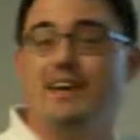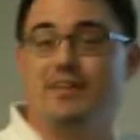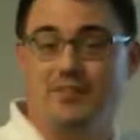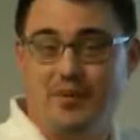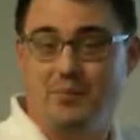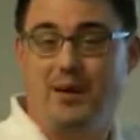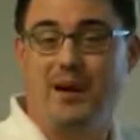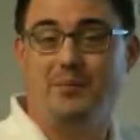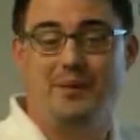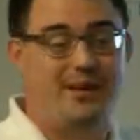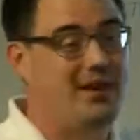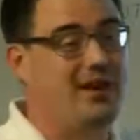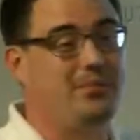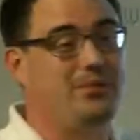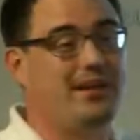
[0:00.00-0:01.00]
of an apartment
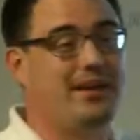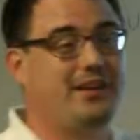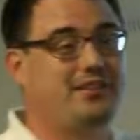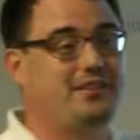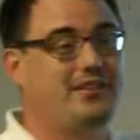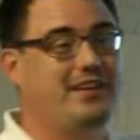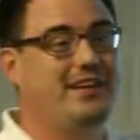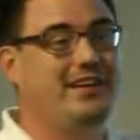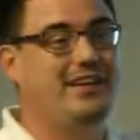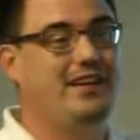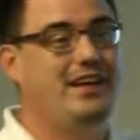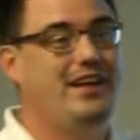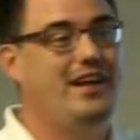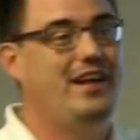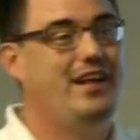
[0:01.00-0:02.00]
complex,
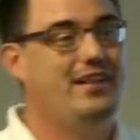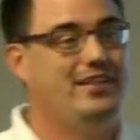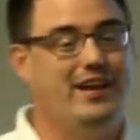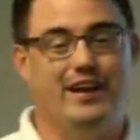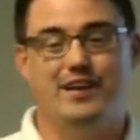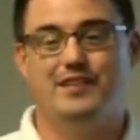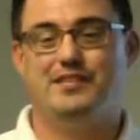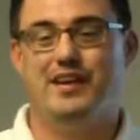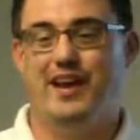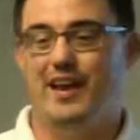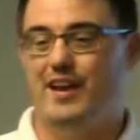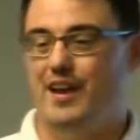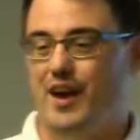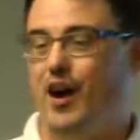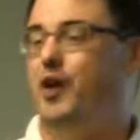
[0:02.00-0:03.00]
there's
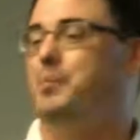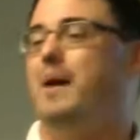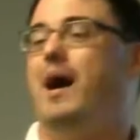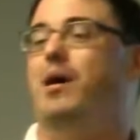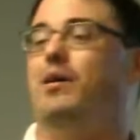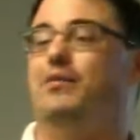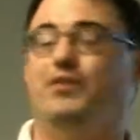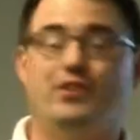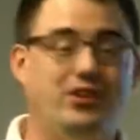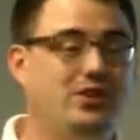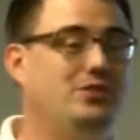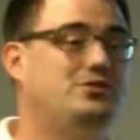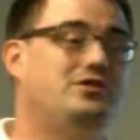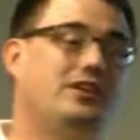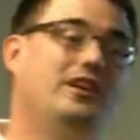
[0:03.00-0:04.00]
an all-powerful
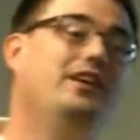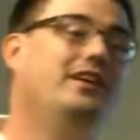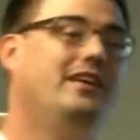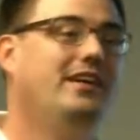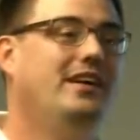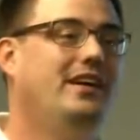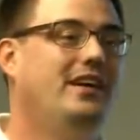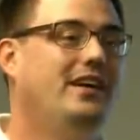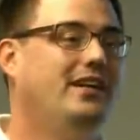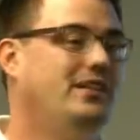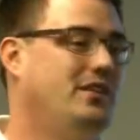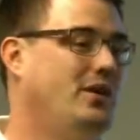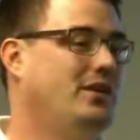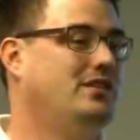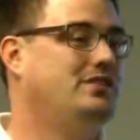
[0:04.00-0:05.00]
user
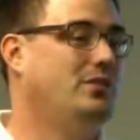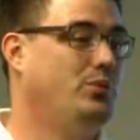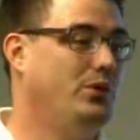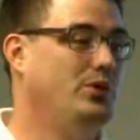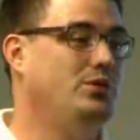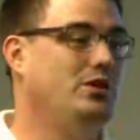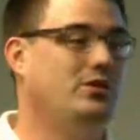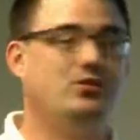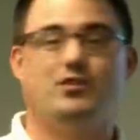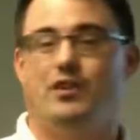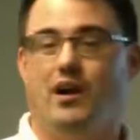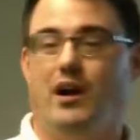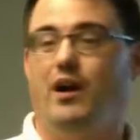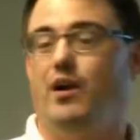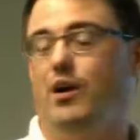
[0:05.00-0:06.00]
known as the root user,
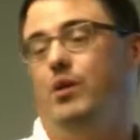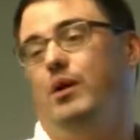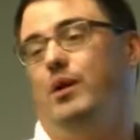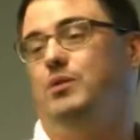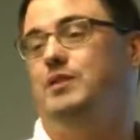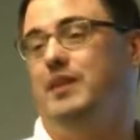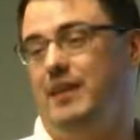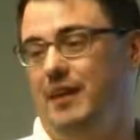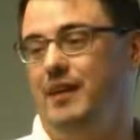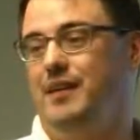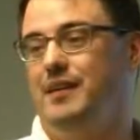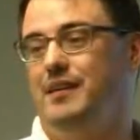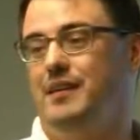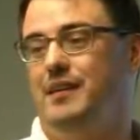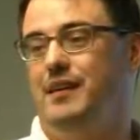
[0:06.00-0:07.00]
ROOT,
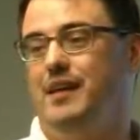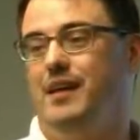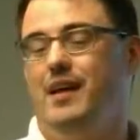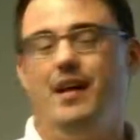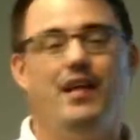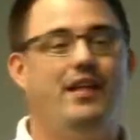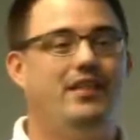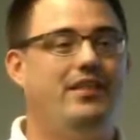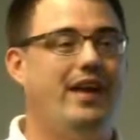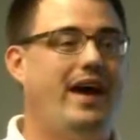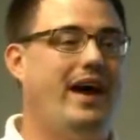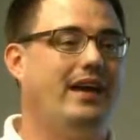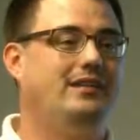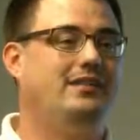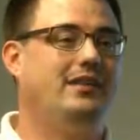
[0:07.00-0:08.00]

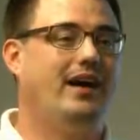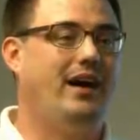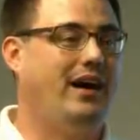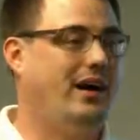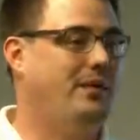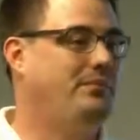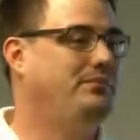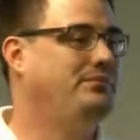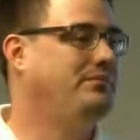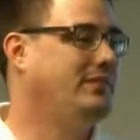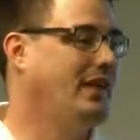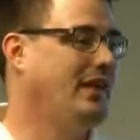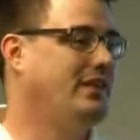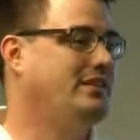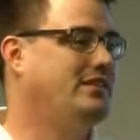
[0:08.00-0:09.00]
that
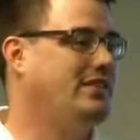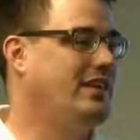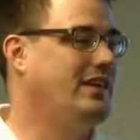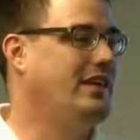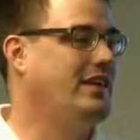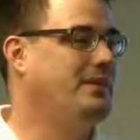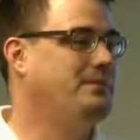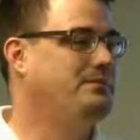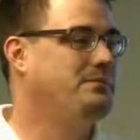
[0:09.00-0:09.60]
has the